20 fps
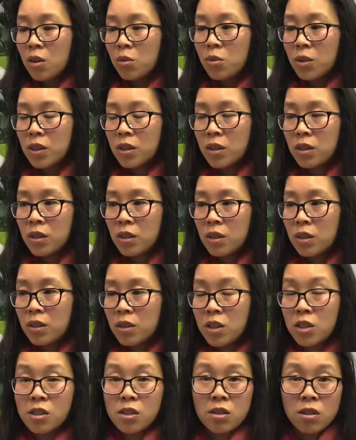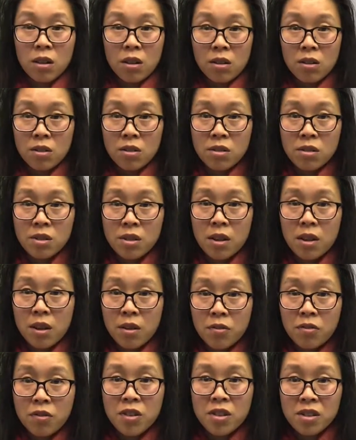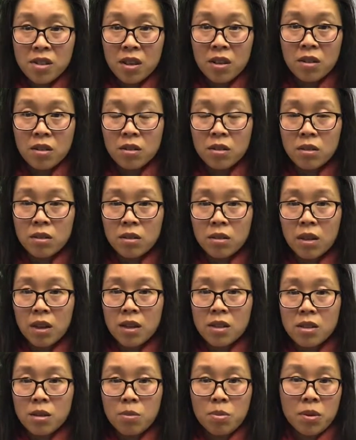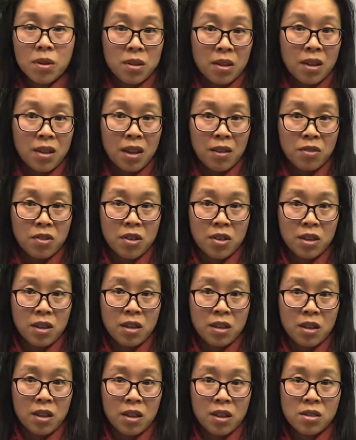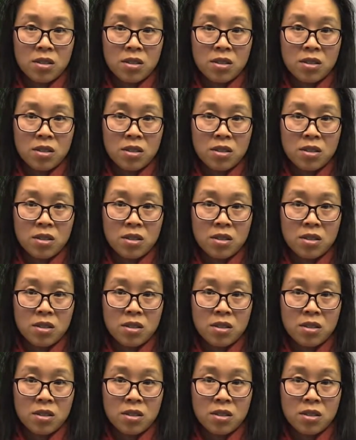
will disclose every single excipient that they've got in there,